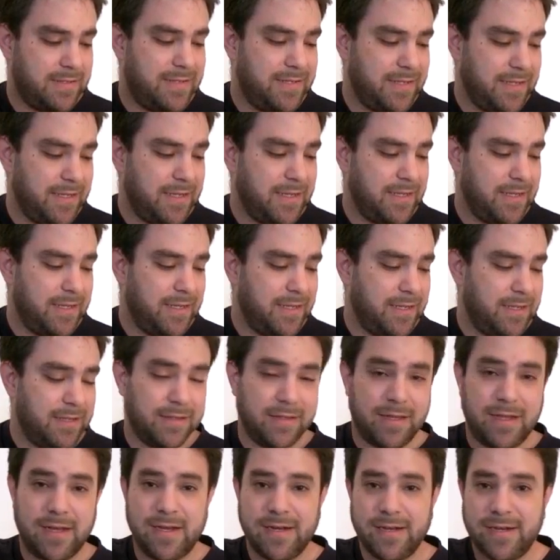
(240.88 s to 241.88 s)
D
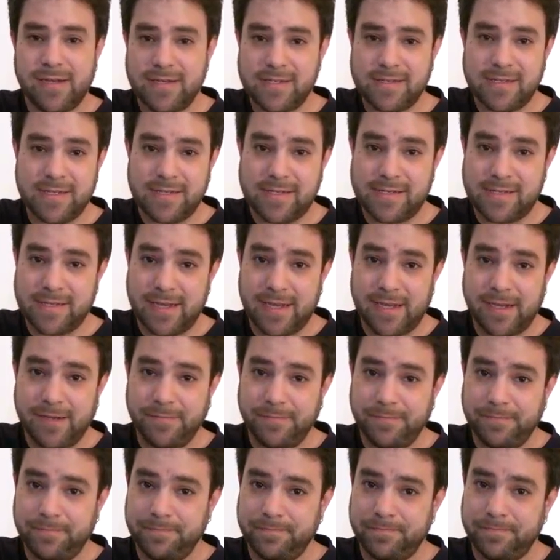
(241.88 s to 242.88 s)
line is the
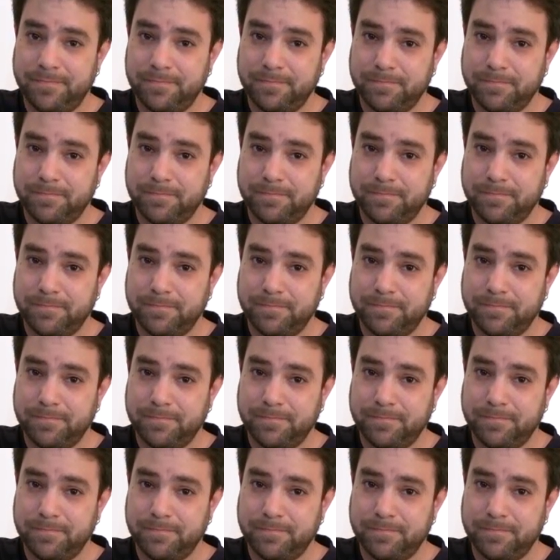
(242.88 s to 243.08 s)
same